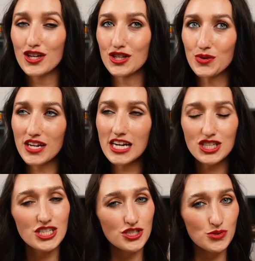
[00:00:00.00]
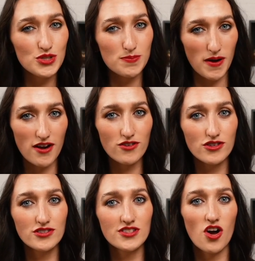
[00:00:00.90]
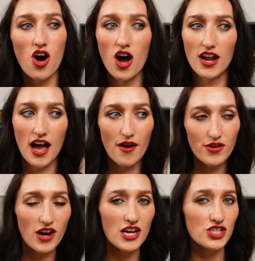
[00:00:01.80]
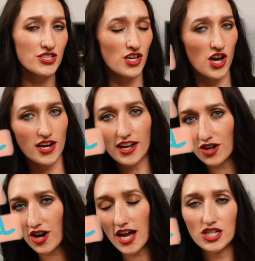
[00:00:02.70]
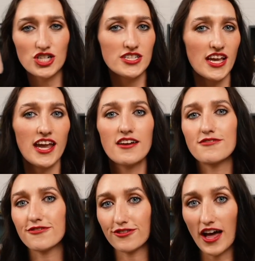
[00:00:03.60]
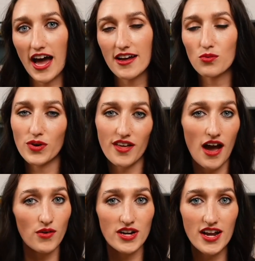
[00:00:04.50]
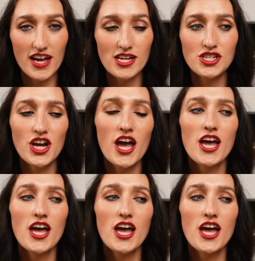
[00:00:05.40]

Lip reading: You can actually do spirals on outer edges, on inner edges, and flat without an edge.